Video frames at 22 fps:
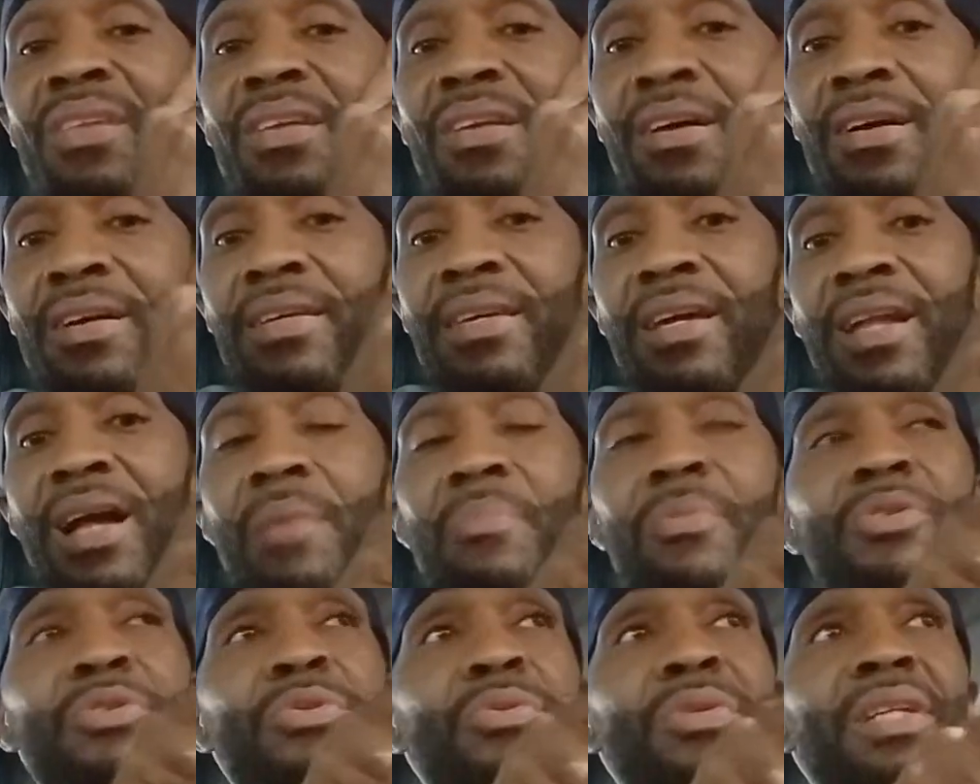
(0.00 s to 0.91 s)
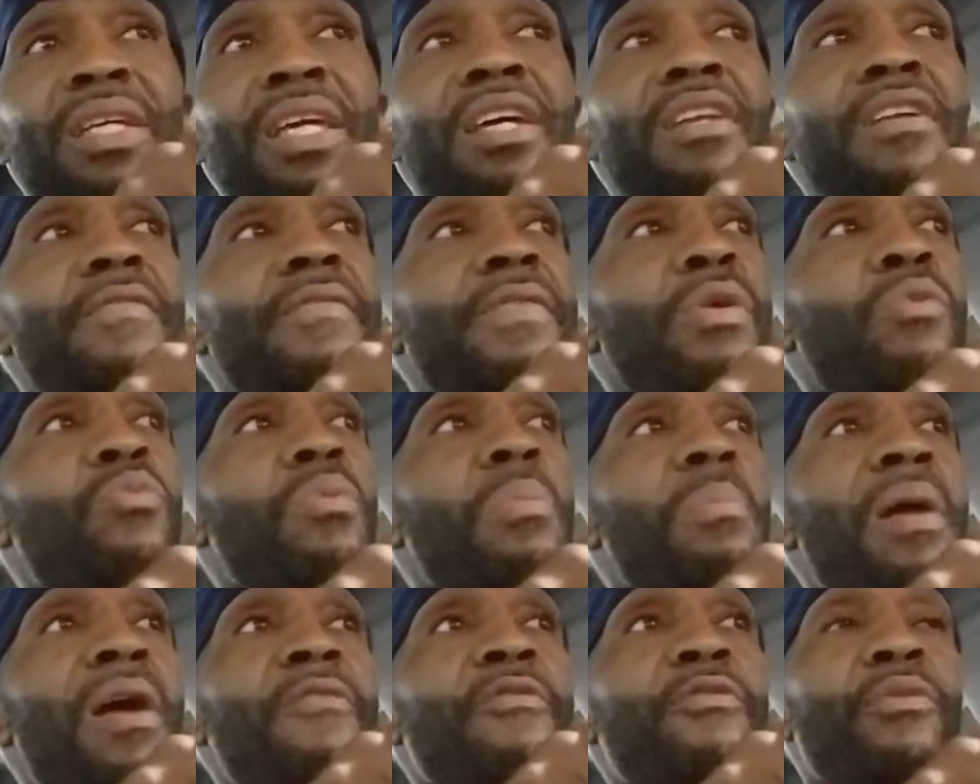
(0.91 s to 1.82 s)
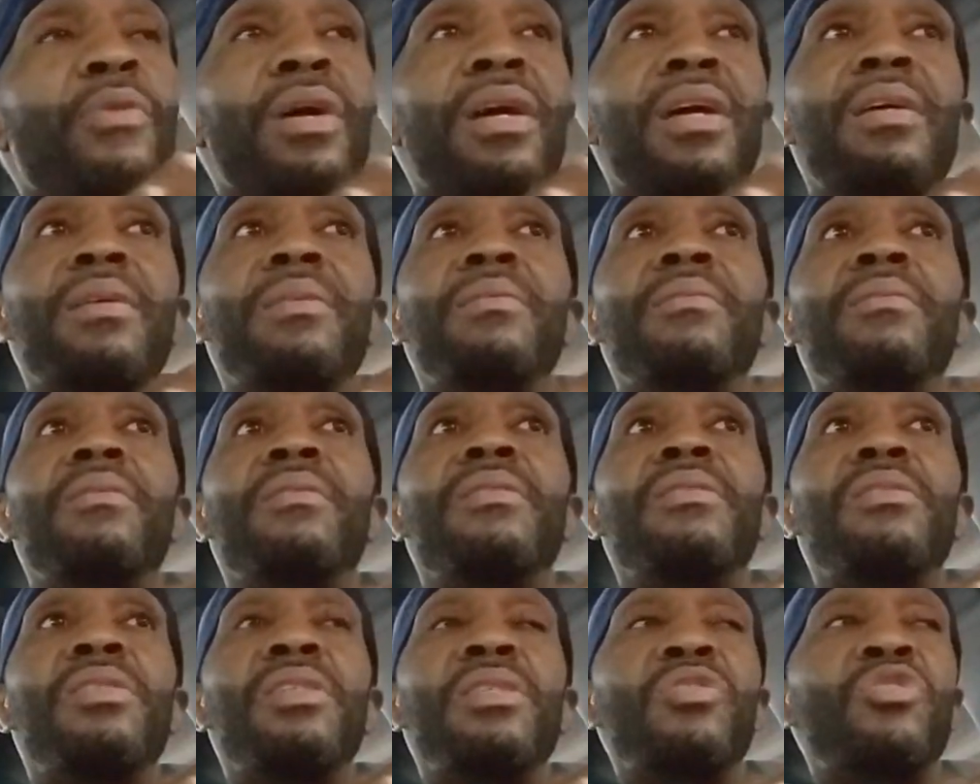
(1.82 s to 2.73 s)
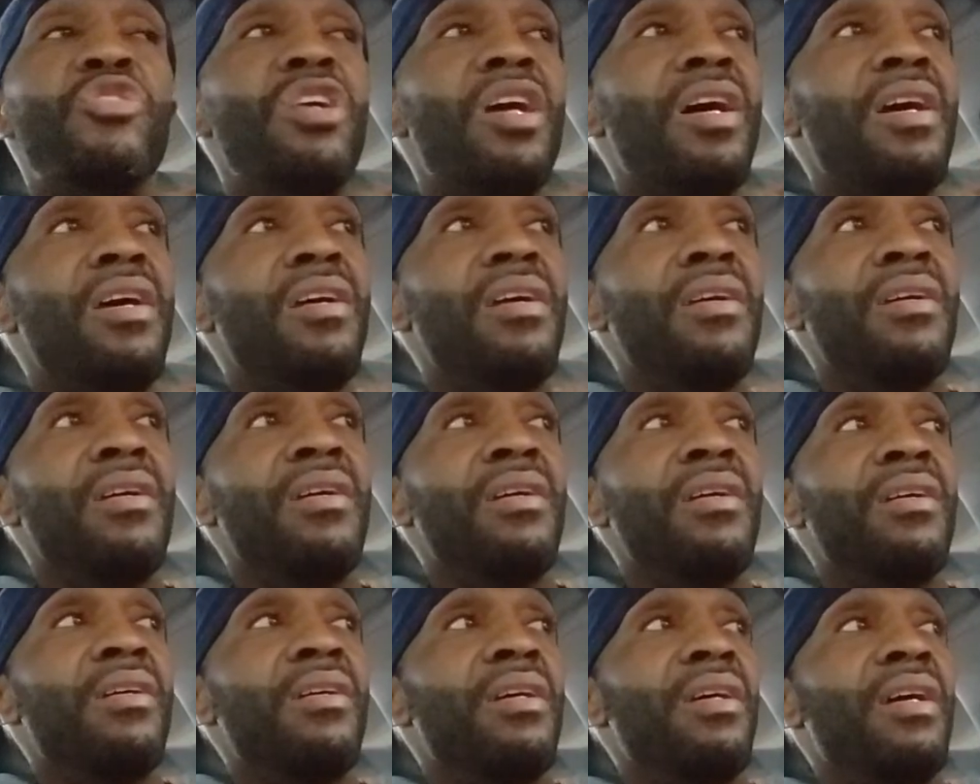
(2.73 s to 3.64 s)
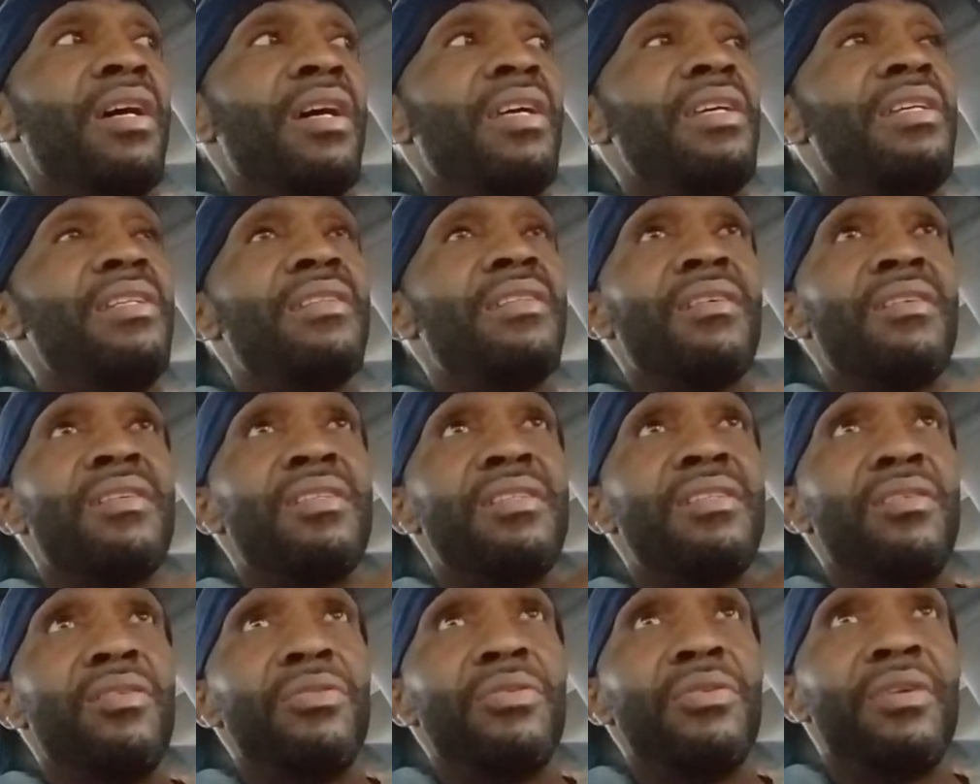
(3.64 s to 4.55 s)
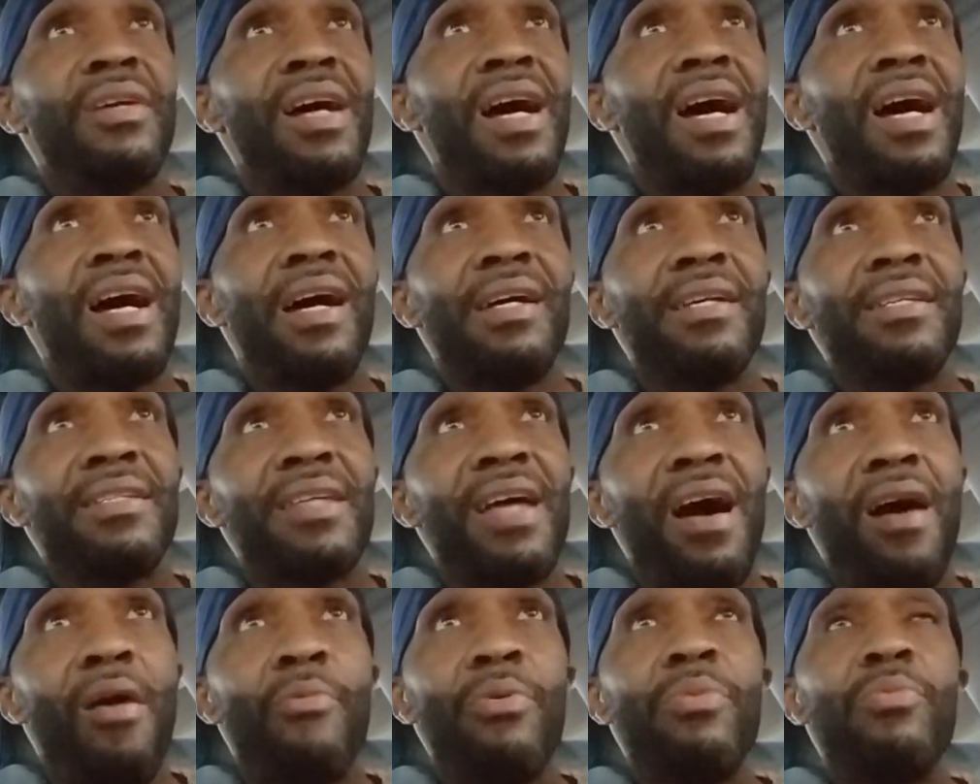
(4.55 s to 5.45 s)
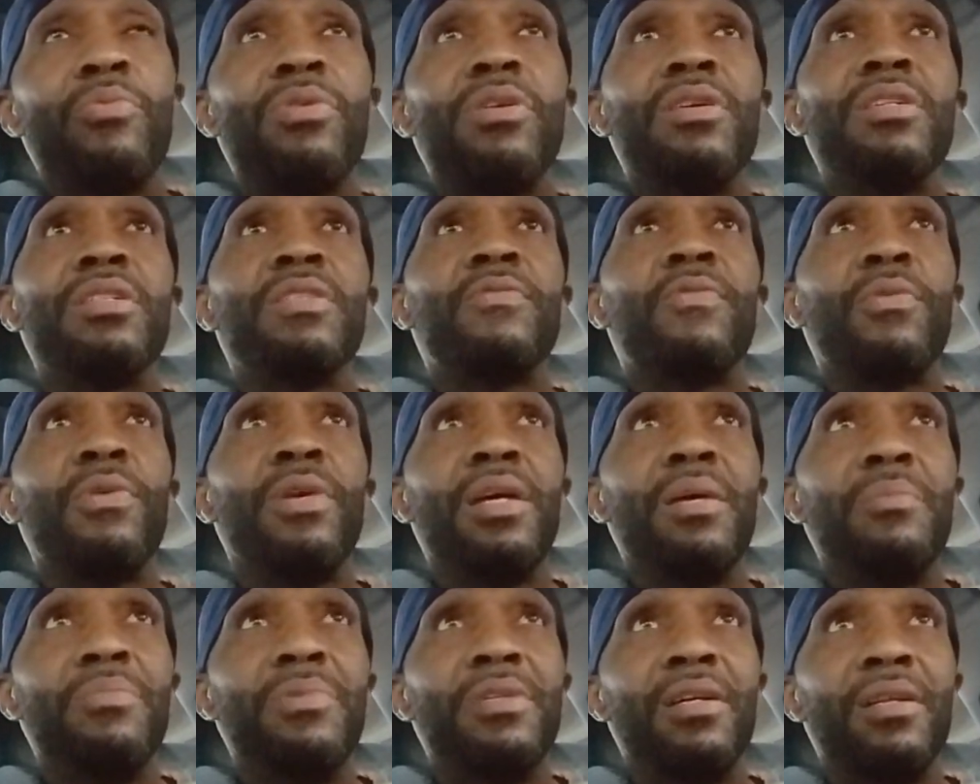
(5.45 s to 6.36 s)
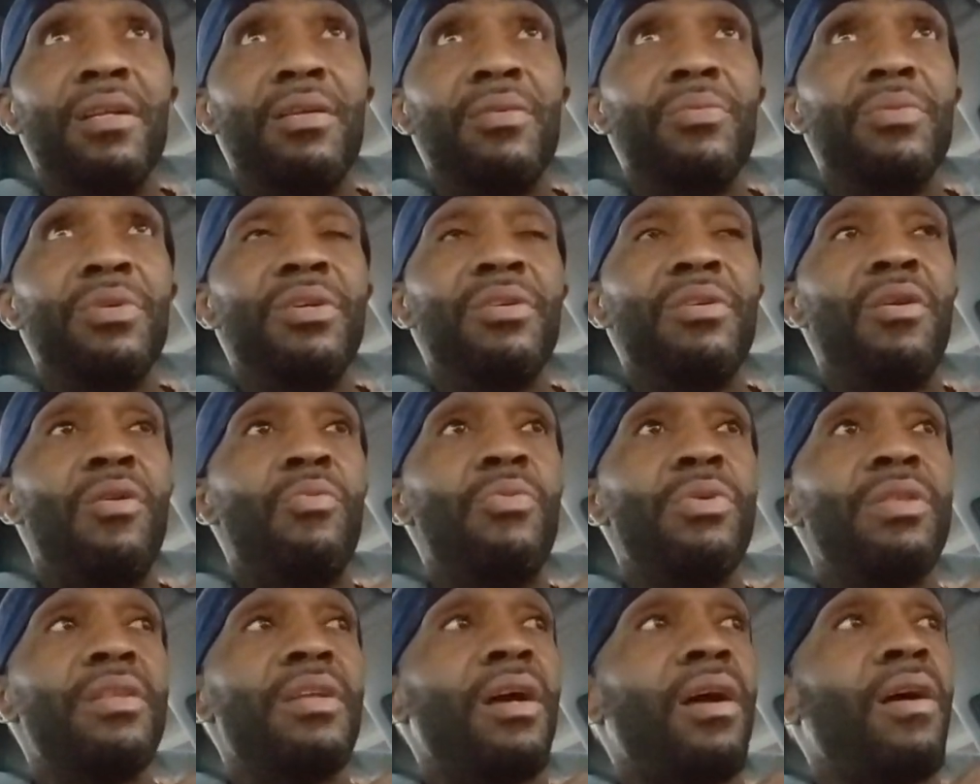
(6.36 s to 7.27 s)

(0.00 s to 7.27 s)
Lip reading: Again, I'm gonna do an interview with my friend DJ. and he's gonna tell you guys how it was for him dealing, with